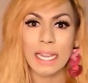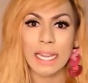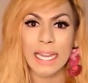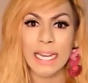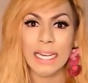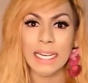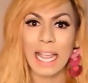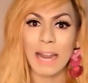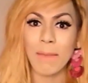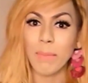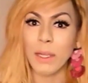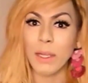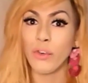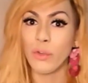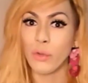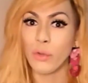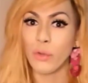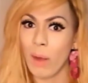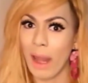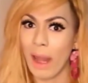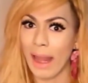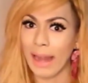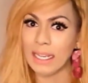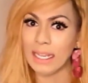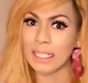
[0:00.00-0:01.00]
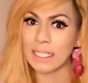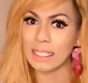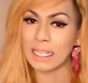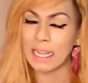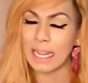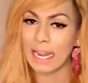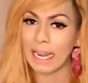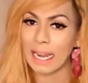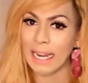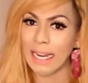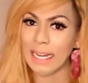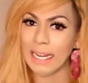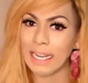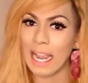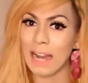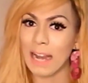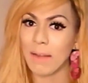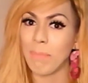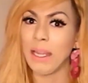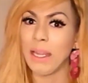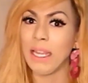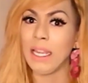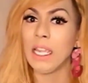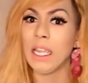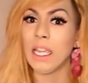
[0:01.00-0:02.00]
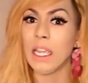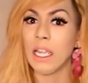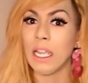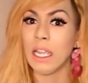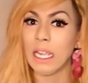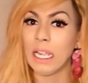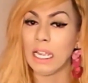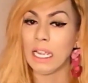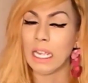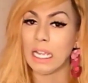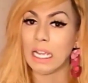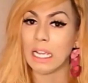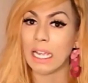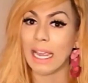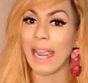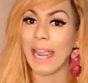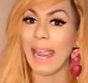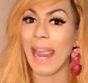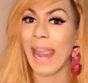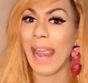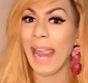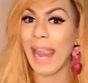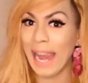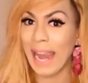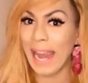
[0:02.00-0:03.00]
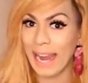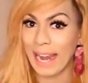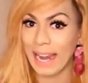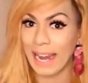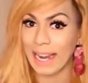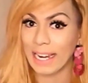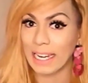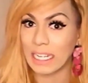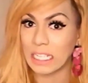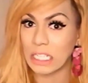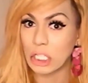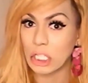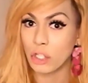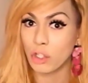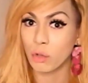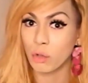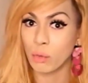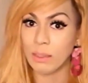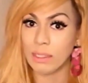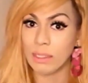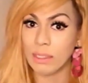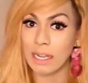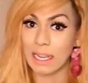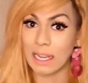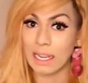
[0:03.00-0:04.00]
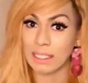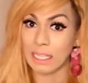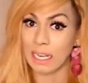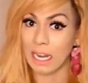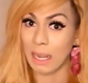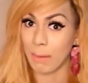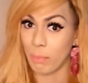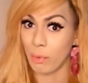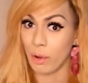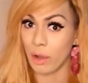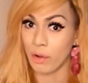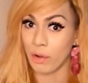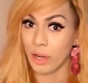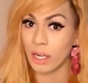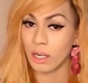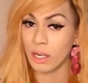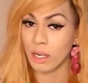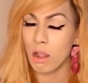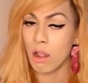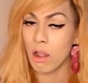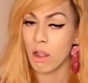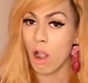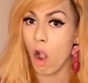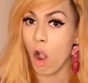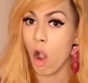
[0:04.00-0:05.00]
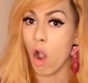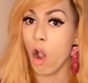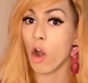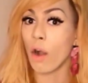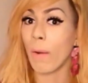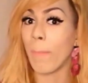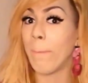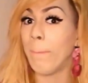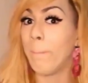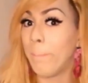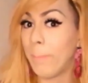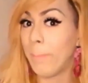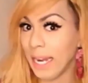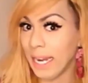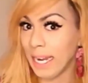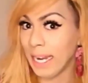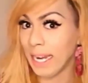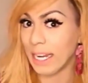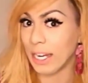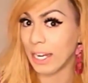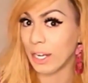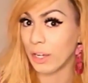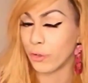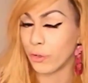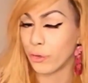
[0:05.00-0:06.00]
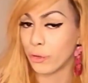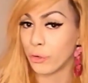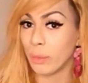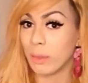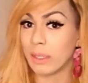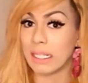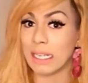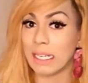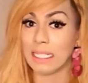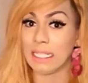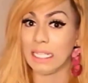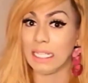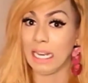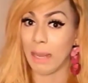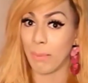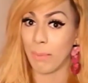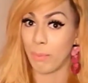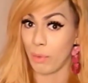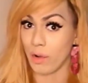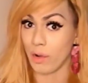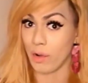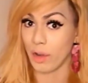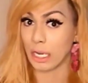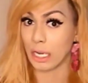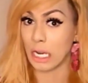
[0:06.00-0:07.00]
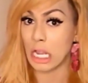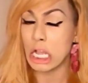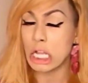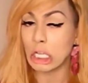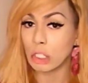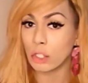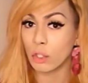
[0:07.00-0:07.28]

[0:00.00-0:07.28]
it can be two ways. It can be A chosen as a librarian or B chosen as a librarian.